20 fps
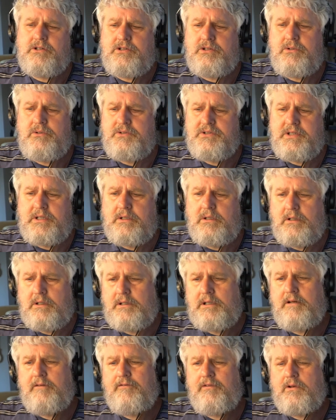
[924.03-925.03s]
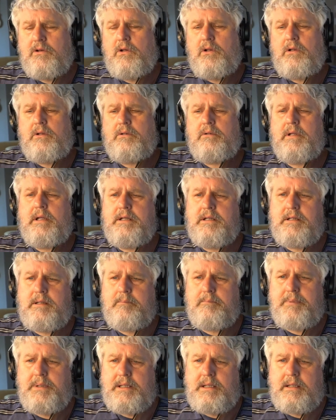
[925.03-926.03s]
tunes that look difficult end
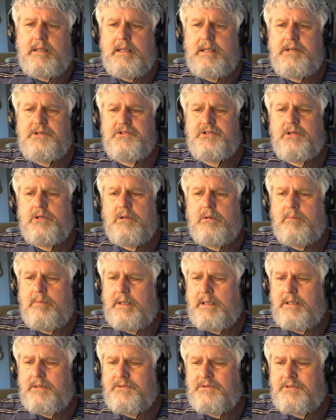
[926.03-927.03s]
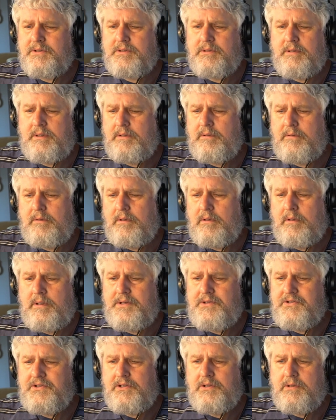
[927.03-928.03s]
up being easier because they're
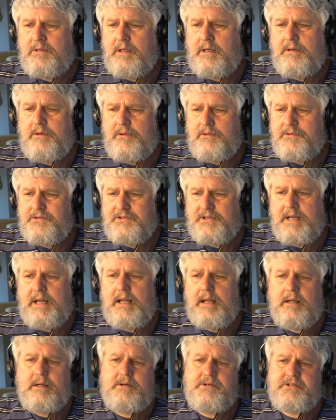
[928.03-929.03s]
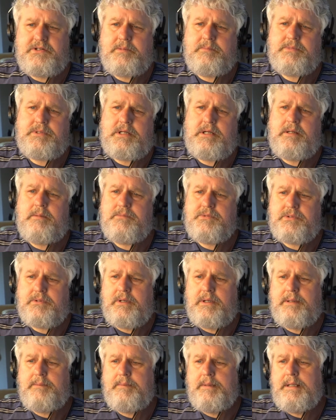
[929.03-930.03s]
easier to understand sometimes,
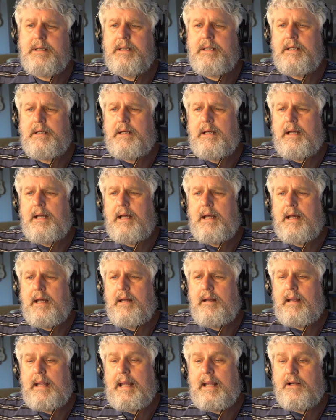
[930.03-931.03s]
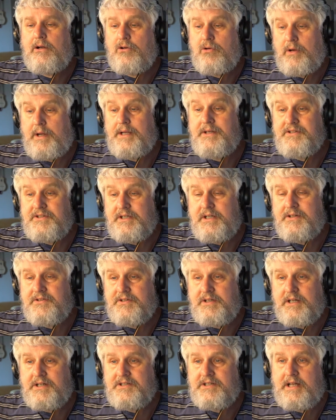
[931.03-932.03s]
right? And crazy
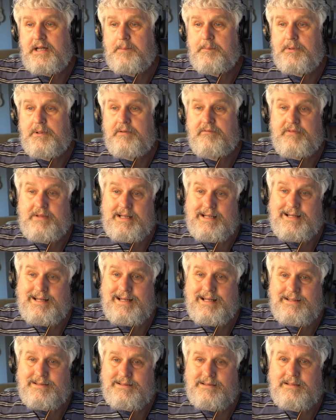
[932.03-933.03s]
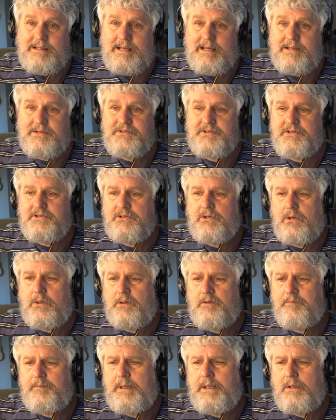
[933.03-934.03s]
is an example of that, as is
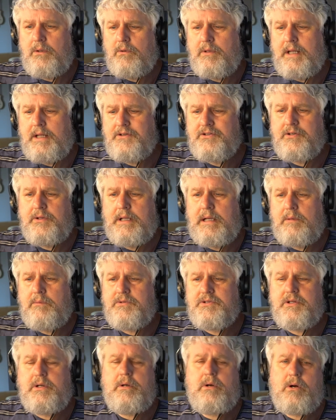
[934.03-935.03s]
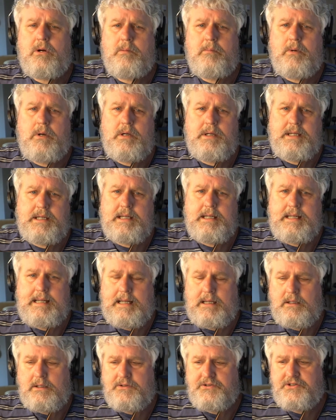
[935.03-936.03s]
all of me. Okay, so that was a harmonic
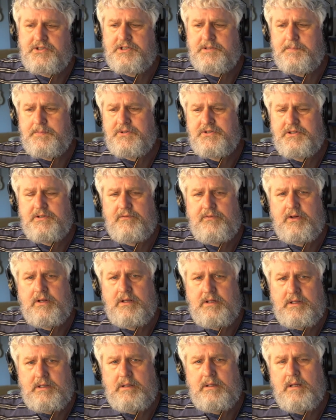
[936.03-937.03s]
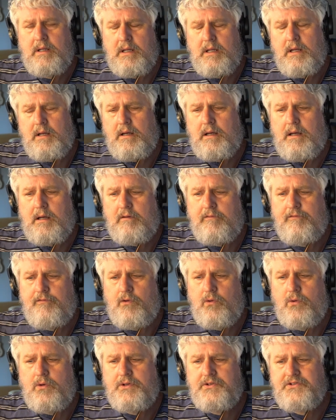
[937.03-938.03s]
analysis, specifically
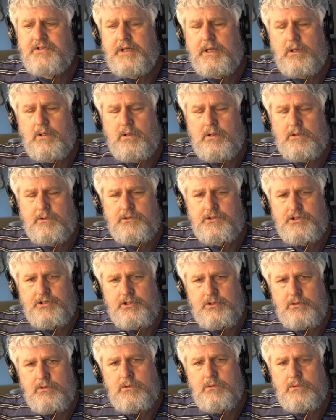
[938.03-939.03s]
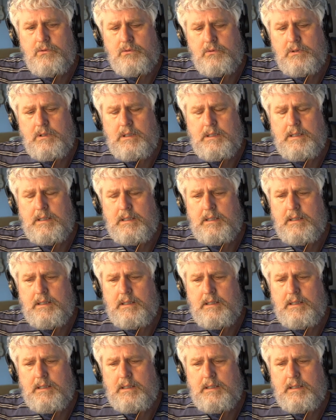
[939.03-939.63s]
focusing on two